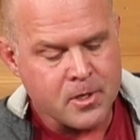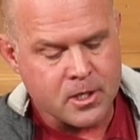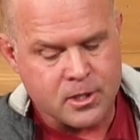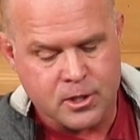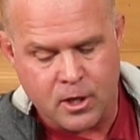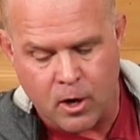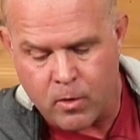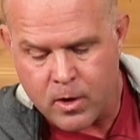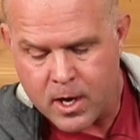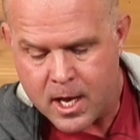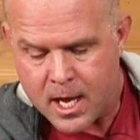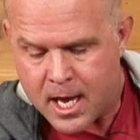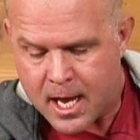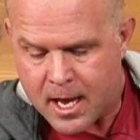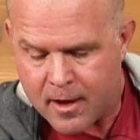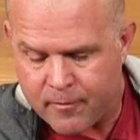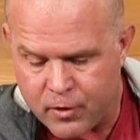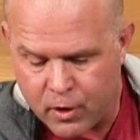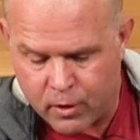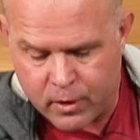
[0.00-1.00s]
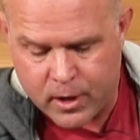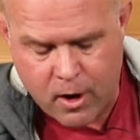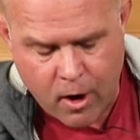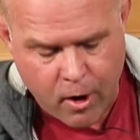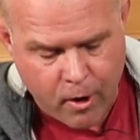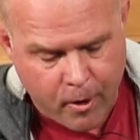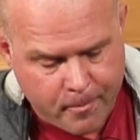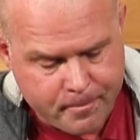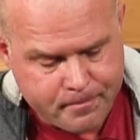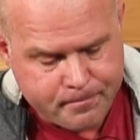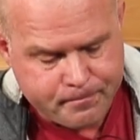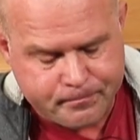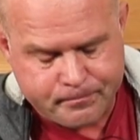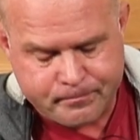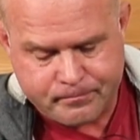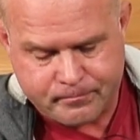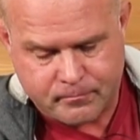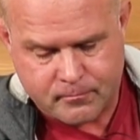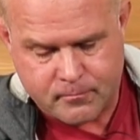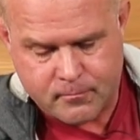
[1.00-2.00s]
So if you're at home,
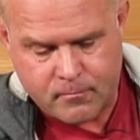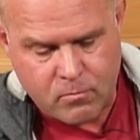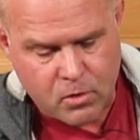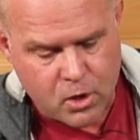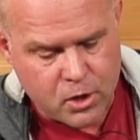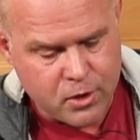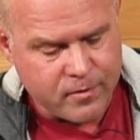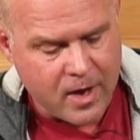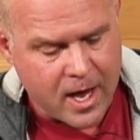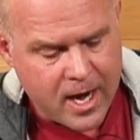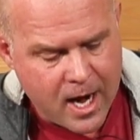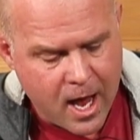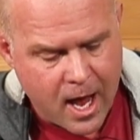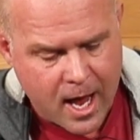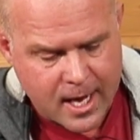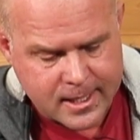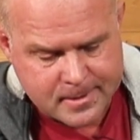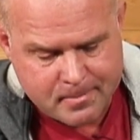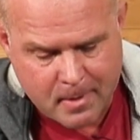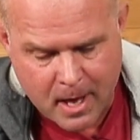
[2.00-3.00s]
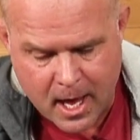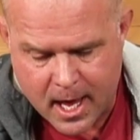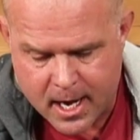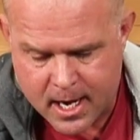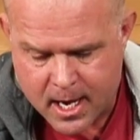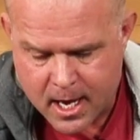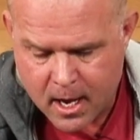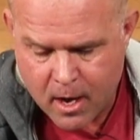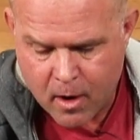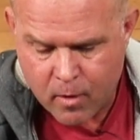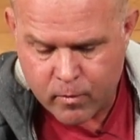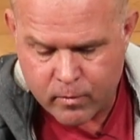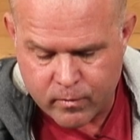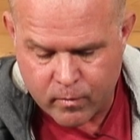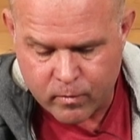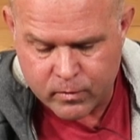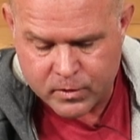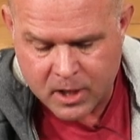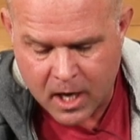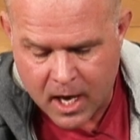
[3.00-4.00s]
you've got a hotspot,
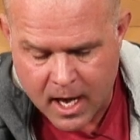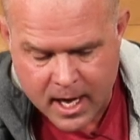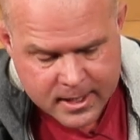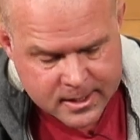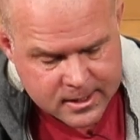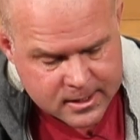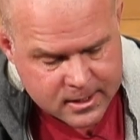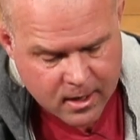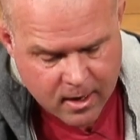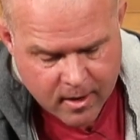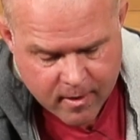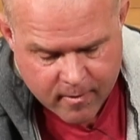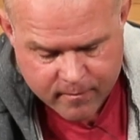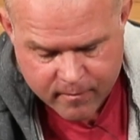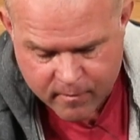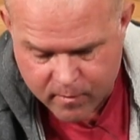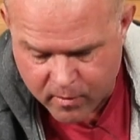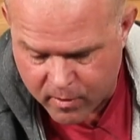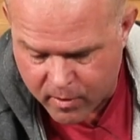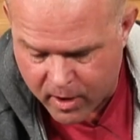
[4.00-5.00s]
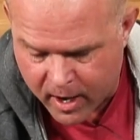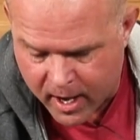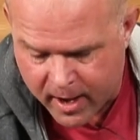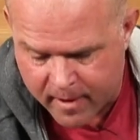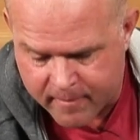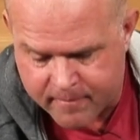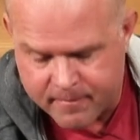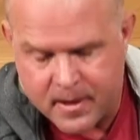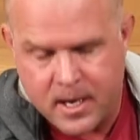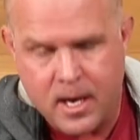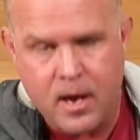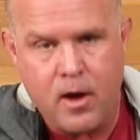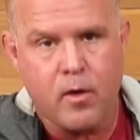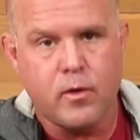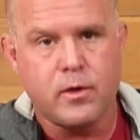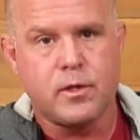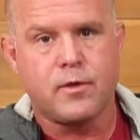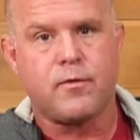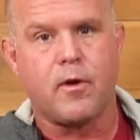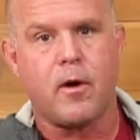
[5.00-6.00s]
tons of
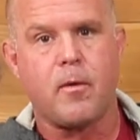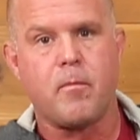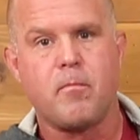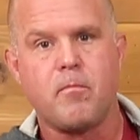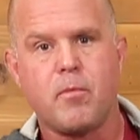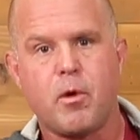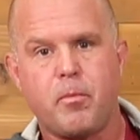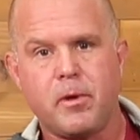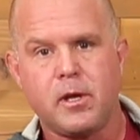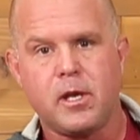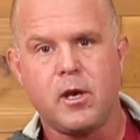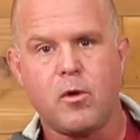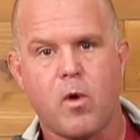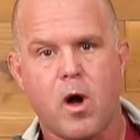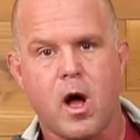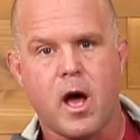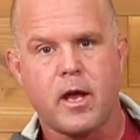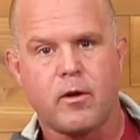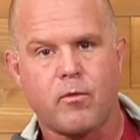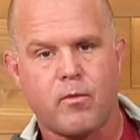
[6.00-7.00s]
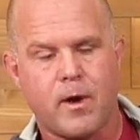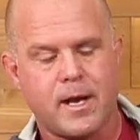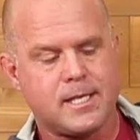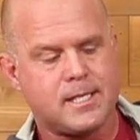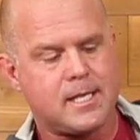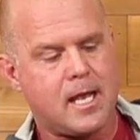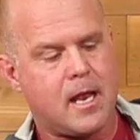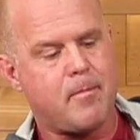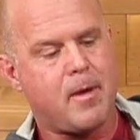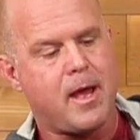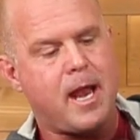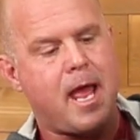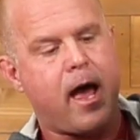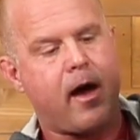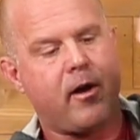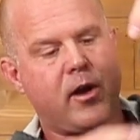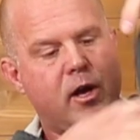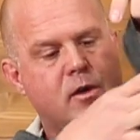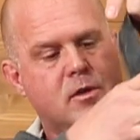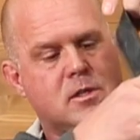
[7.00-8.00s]
videos from Mobility Wad and Ready State about
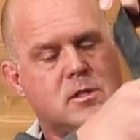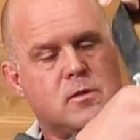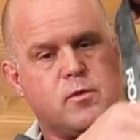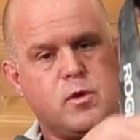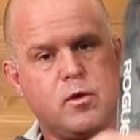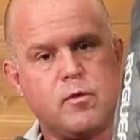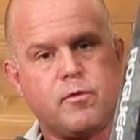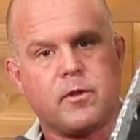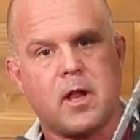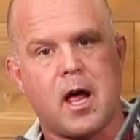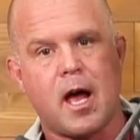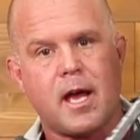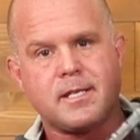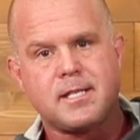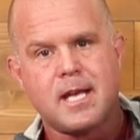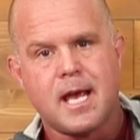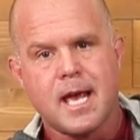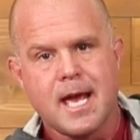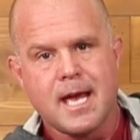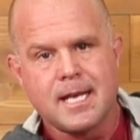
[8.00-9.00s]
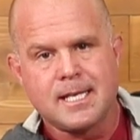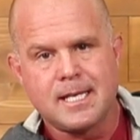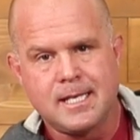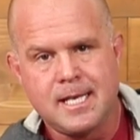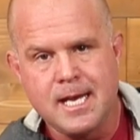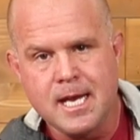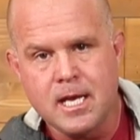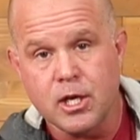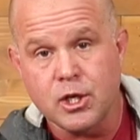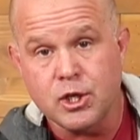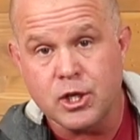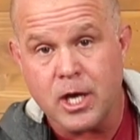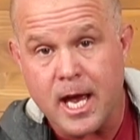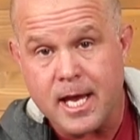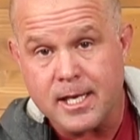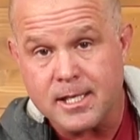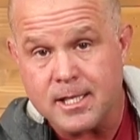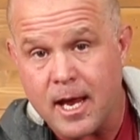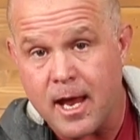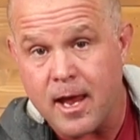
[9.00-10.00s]
how to use the voodoo floss to
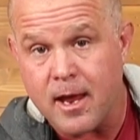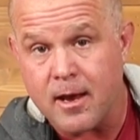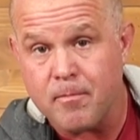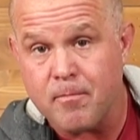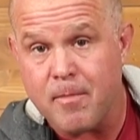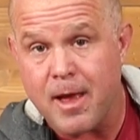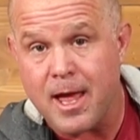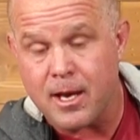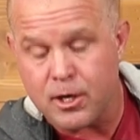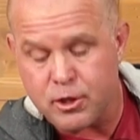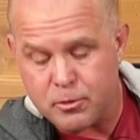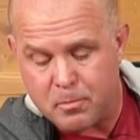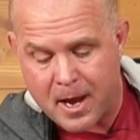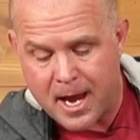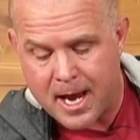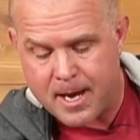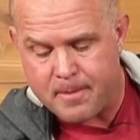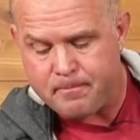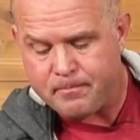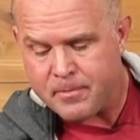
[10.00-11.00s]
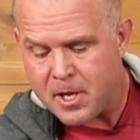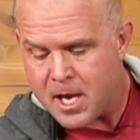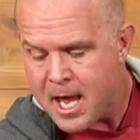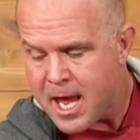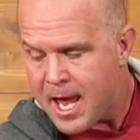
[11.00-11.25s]
decongest and manage pain.